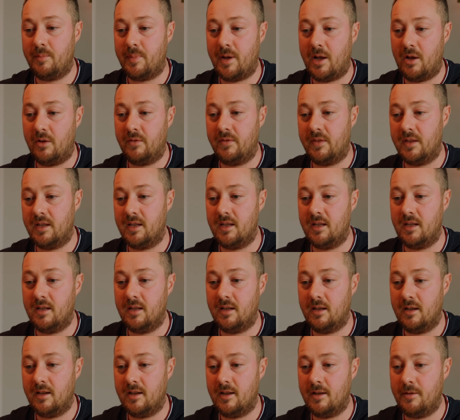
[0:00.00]
about
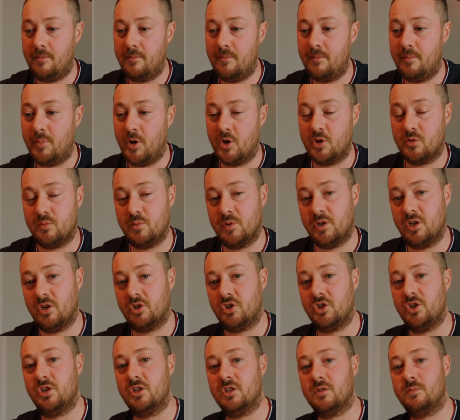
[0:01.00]
the um,
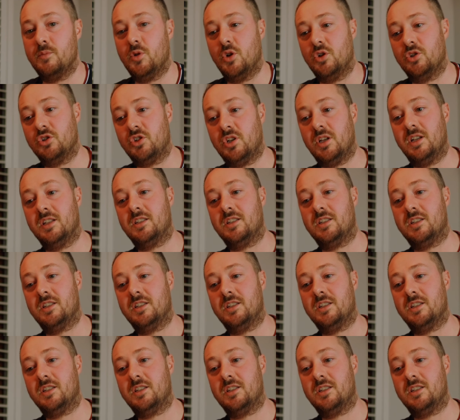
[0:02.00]
post-production as much,